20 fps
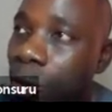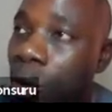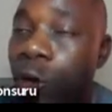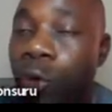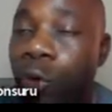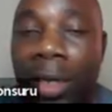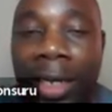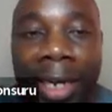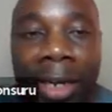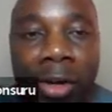
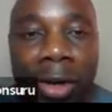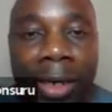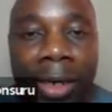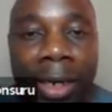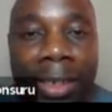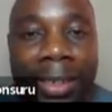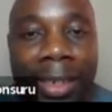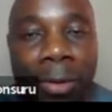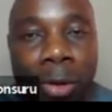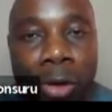Once you click on
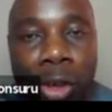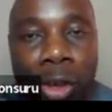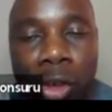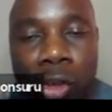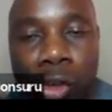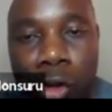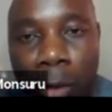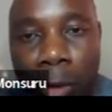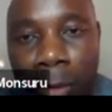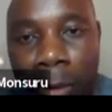it, they will
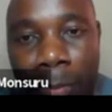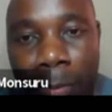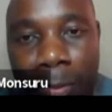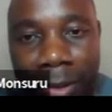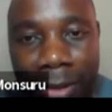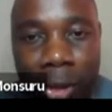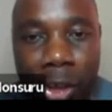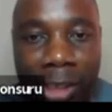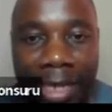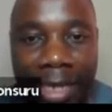just come up,
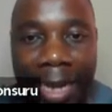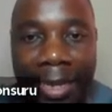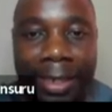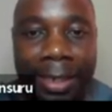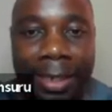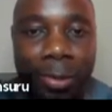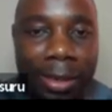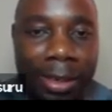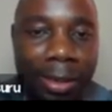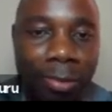just like
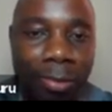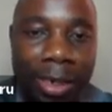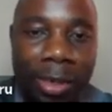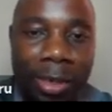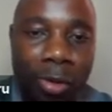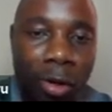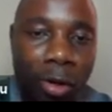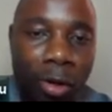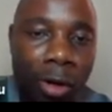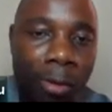this, the way
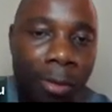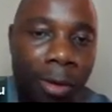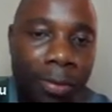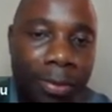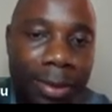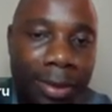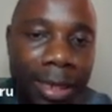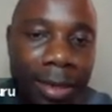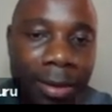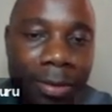this one comes up
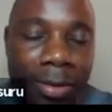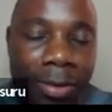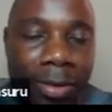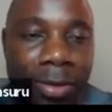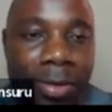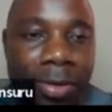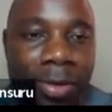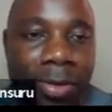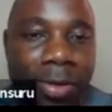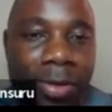now.
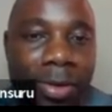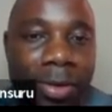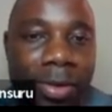You